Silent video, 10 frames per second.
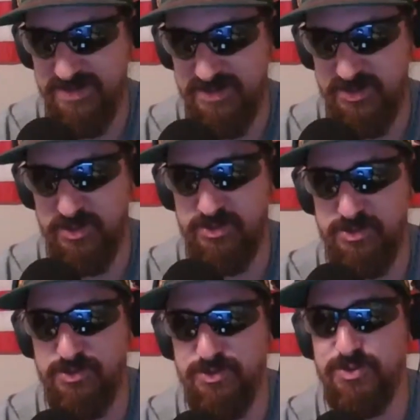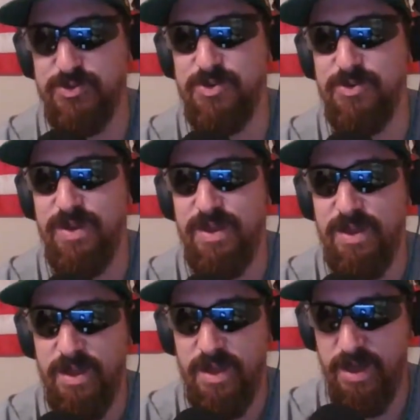True.
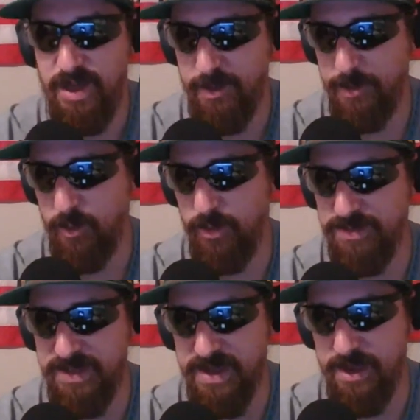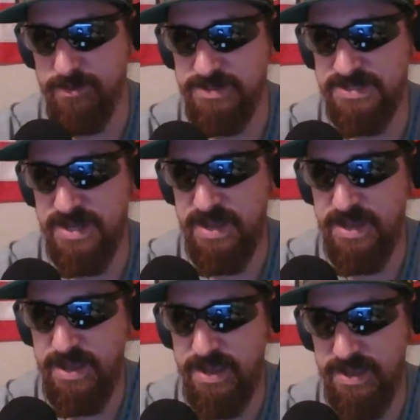One thing I would
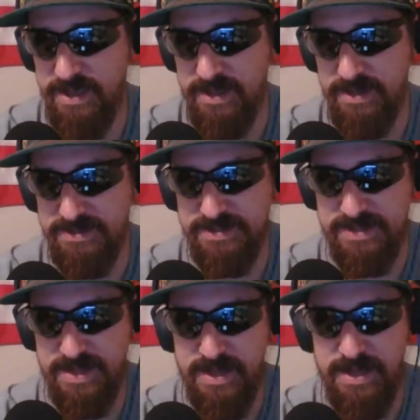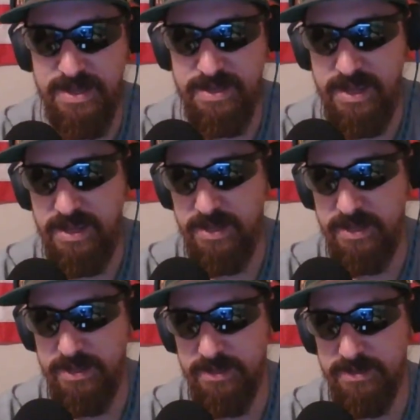say is that
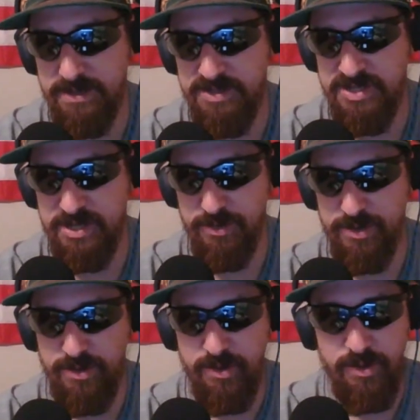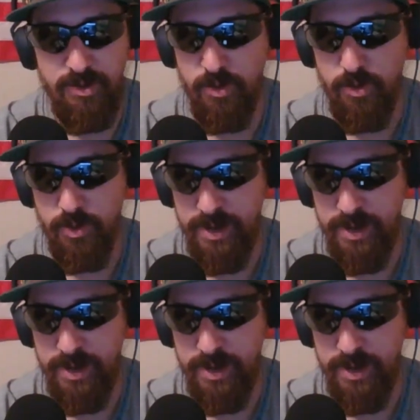eating this cereal or